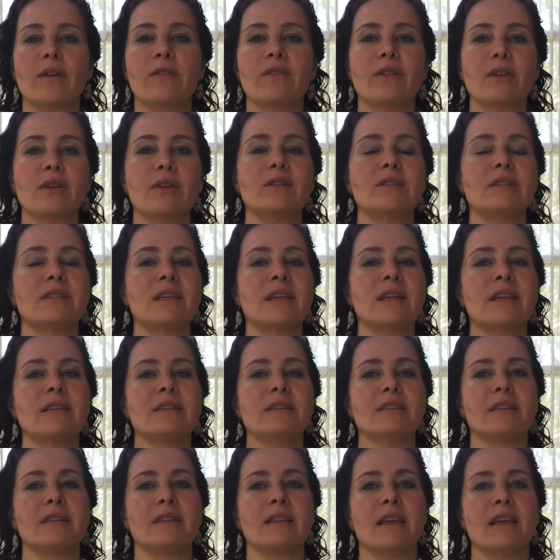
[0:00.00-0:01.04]
if there's things
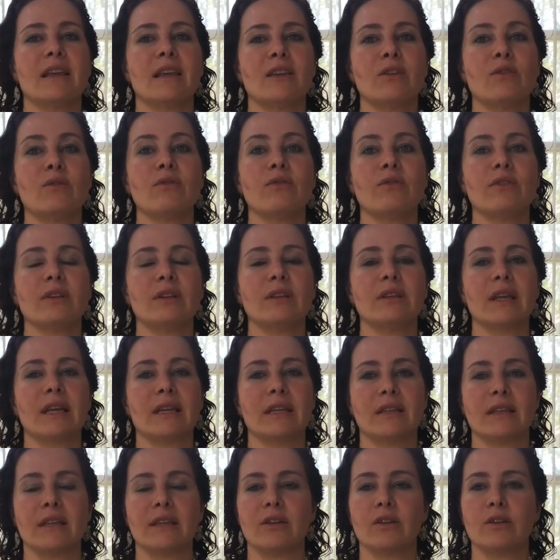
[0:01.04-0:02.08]
that you feel
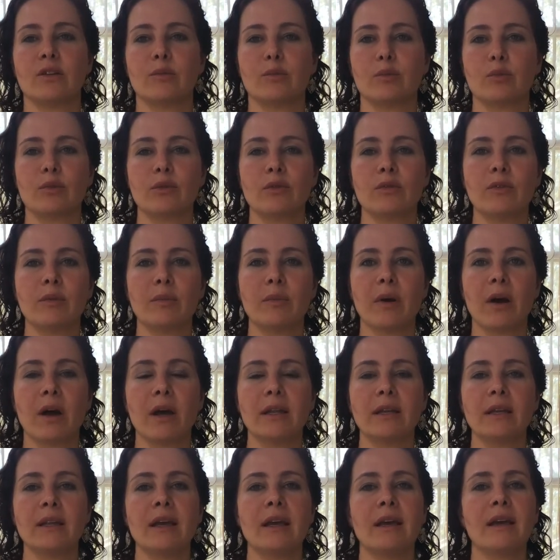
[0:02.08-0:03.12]
like they could improve
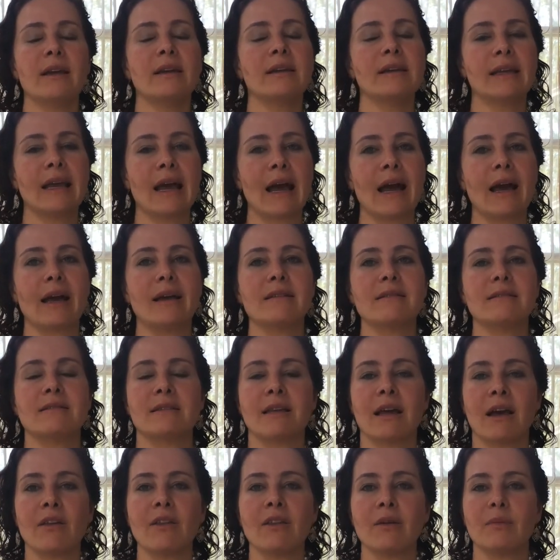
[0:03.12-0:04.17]
upon,
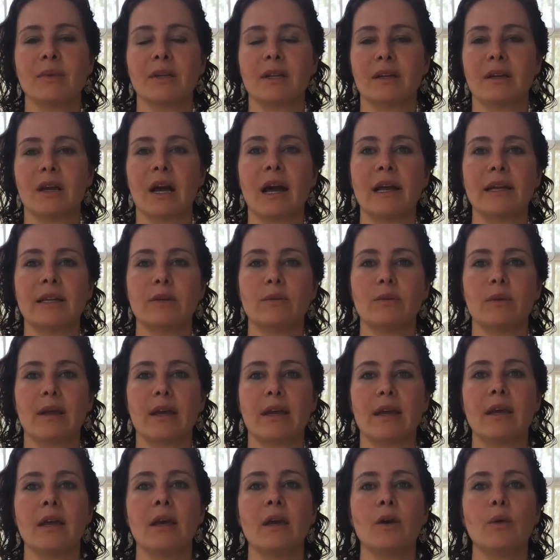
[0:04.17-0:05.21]
tell them in a kind way.
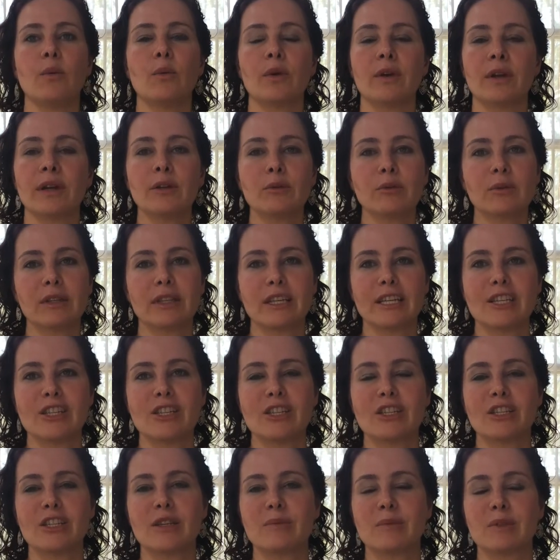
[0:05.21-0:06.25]
We're in
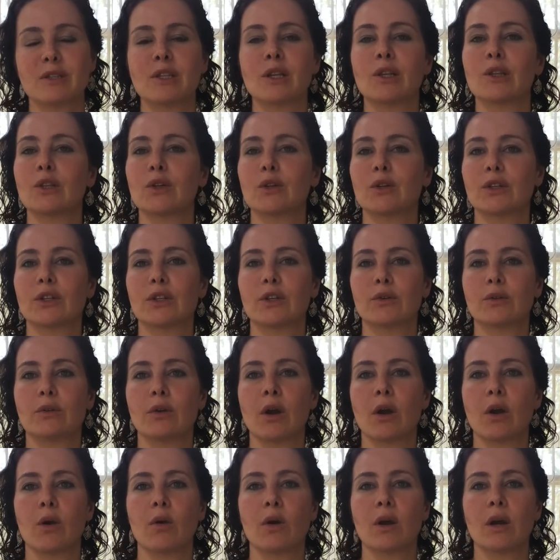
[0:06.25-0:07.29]
relationships to learn and
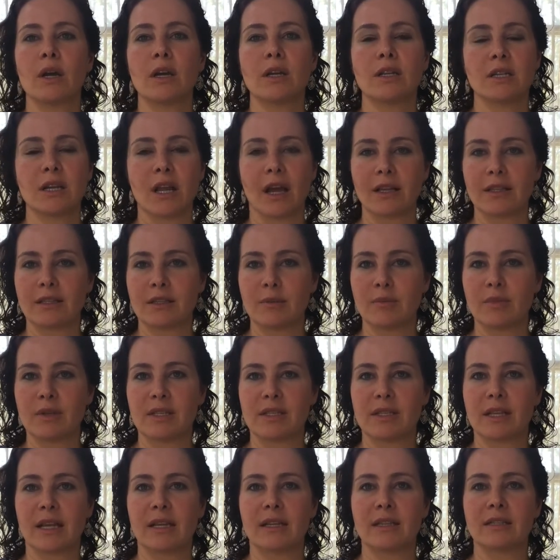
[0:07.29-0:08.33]
grow, not to be
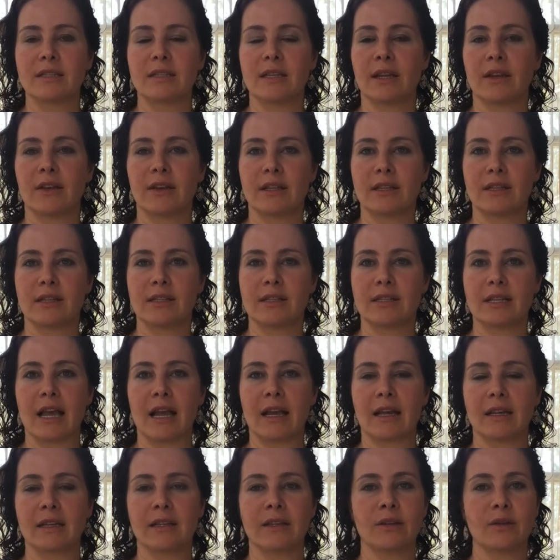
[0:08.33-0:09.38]
sedentary and
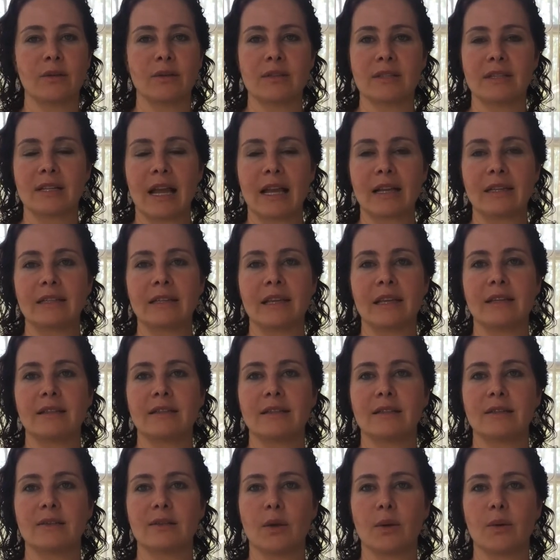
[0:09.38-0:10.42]
stagnate.
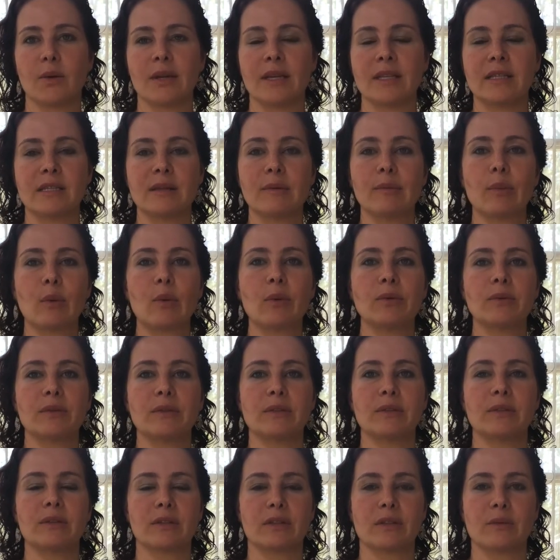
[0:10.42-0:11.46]
So it's important
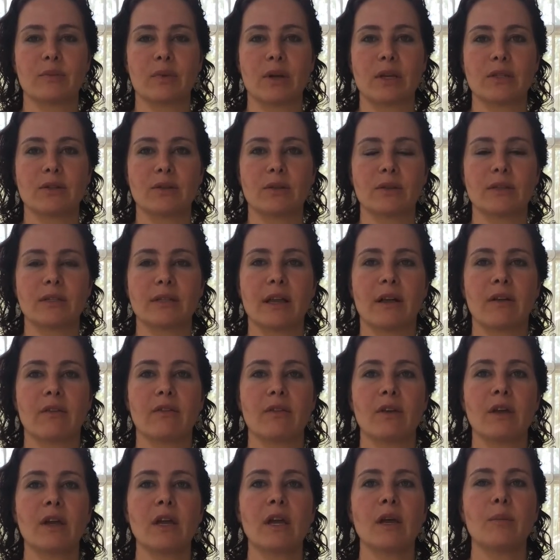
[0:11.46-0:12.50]
to express yourself,
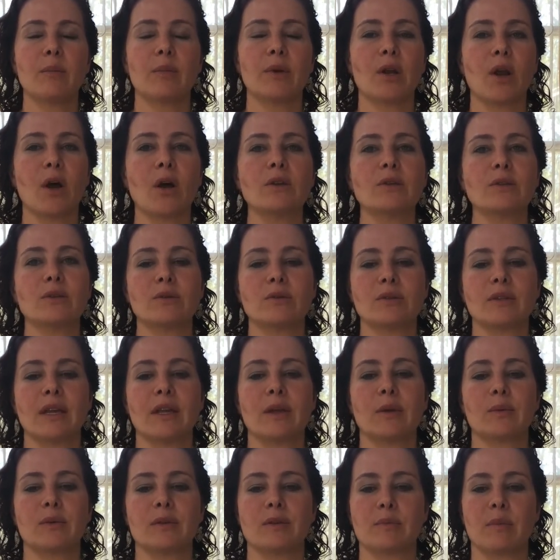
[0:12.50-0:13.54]
but also
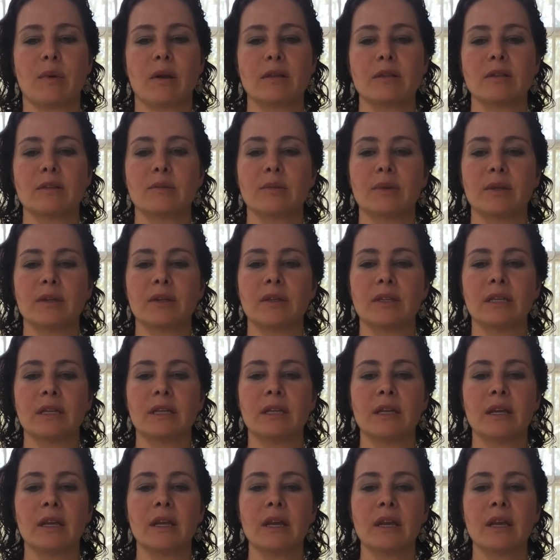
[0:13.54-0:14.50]
take responsibility.